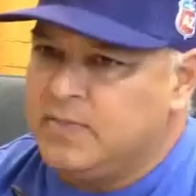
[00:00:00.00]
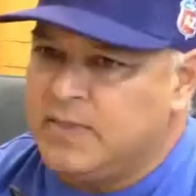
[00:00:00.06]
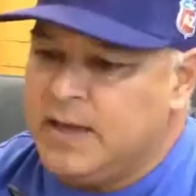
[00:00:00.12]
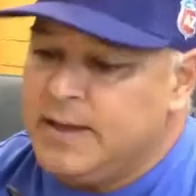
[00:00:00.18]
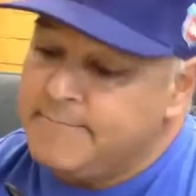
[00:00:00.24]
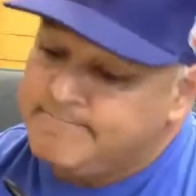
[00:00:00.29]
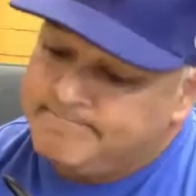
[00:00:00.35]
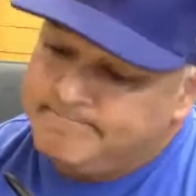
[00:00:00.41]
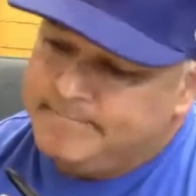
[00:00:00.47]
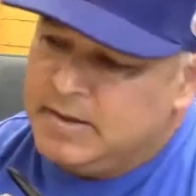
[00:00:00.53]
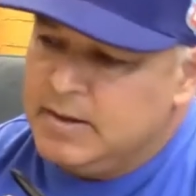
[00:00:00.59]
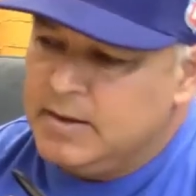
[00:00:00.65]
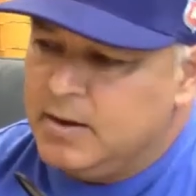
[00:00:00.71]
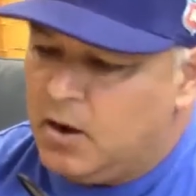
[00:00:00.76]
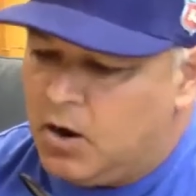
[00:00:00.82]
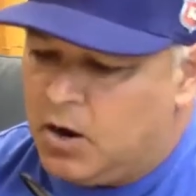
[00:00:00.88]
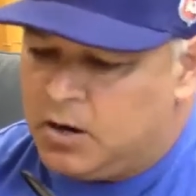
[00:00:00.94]
they
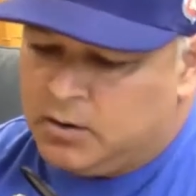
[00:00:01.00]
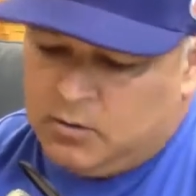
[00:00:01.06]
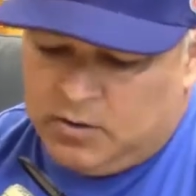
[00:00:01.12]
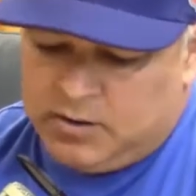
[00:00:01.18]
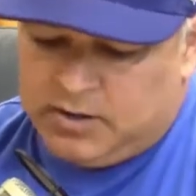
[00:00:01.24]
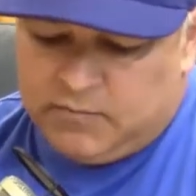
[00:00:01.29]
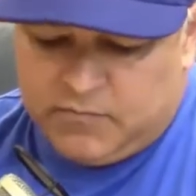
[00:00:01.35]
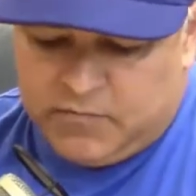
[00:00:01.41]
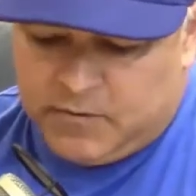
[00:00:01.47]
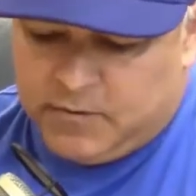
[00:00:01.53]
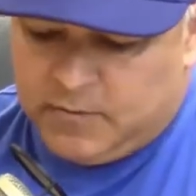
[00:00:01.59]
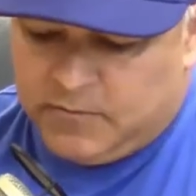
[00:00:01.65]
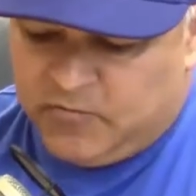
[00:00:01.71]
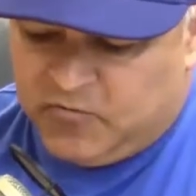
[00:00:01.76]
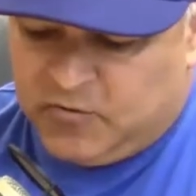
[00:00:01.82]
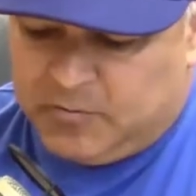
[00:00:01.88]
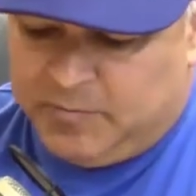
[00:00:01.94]
are looking for
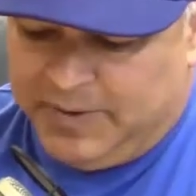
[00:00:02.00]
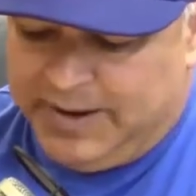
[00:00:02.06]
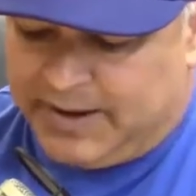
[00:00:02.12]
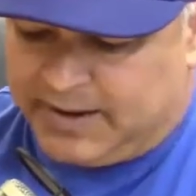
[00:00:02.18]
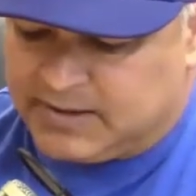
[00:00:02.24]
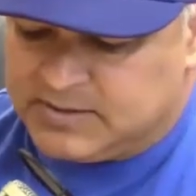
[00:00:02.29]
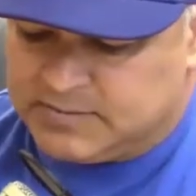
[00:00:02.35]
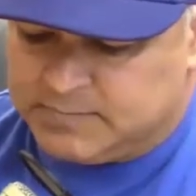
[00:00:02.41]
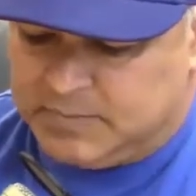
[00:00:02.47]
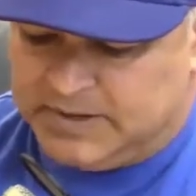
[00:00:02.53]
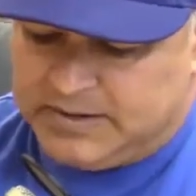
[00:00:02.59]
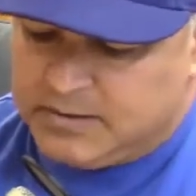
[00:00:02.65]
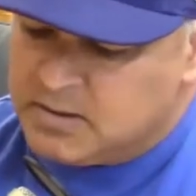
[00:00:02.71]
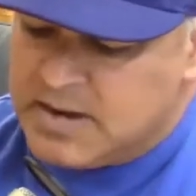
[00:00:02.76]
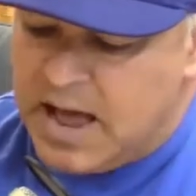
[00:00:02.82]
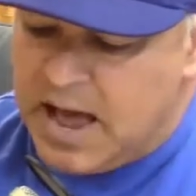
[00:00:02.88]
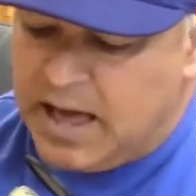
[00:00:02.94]
picks,
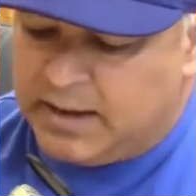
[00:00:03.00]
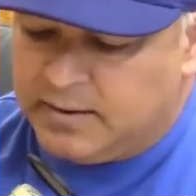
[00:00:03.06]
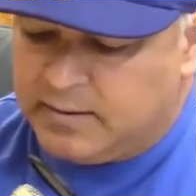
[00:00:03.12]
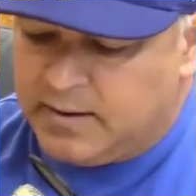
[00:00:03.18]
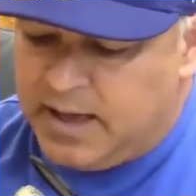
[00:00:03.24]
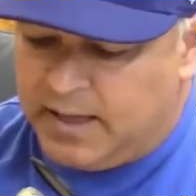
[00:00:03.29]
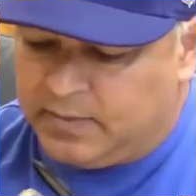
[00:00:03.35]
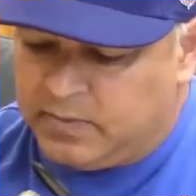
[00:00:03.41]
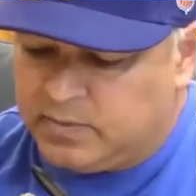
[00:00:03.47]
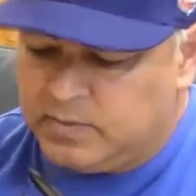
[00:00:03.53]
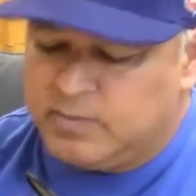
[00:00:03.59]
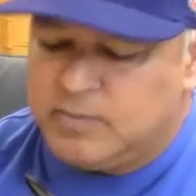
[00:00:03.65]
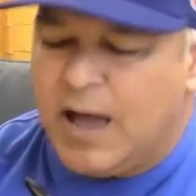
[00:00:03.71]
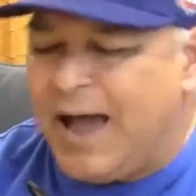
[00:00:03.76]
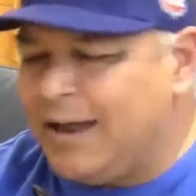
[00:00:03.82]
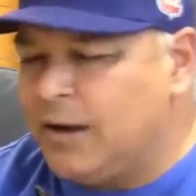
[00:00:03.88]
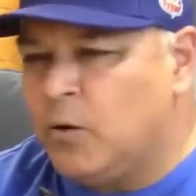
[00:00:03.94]
but not at.
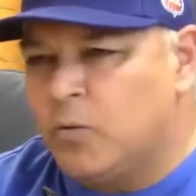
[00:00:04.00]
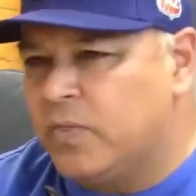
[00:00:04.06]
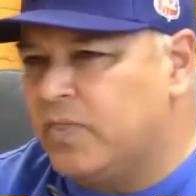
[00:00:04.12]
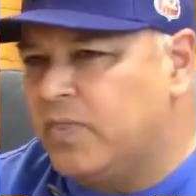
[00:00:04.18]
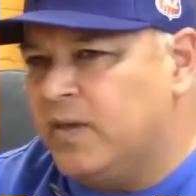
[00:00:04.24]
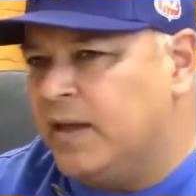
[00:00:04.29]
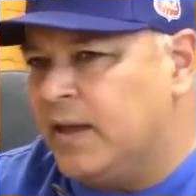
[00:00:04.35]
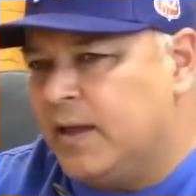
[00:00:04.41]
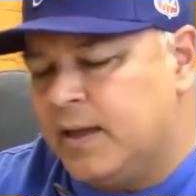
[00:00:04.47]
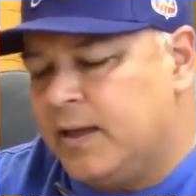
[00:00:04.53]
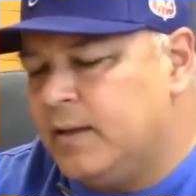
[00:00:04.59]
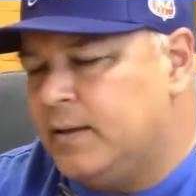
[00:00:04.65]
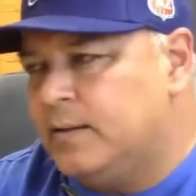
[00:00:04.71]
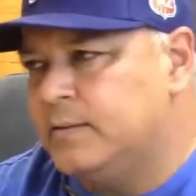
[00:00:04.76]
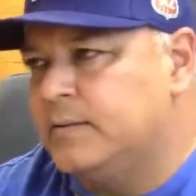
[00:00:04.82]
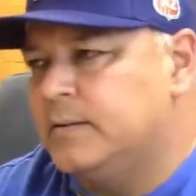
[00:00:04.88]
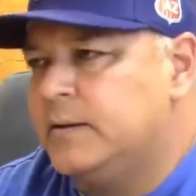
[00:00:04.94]
I don't think.
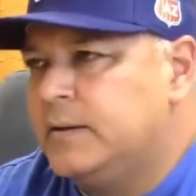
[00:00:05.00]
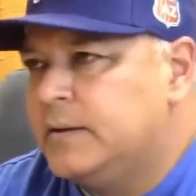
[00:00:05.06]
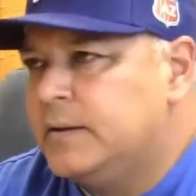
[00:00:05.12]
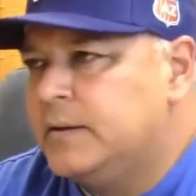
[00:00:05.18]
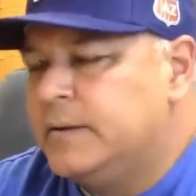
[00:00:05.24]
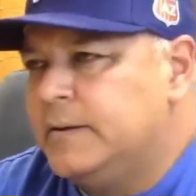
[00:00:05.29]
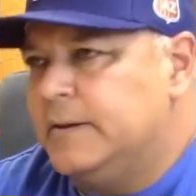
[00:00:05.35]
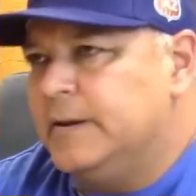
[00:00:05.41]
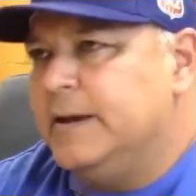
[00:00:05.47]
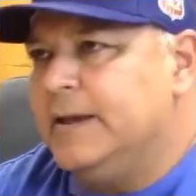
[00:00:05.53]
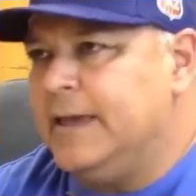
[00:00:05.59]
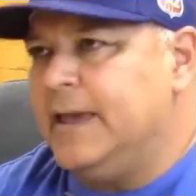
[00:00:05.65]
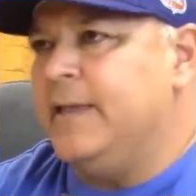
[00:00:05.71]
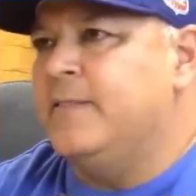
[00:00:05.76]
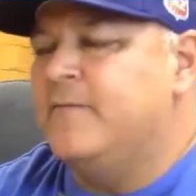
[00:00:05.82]
Again, the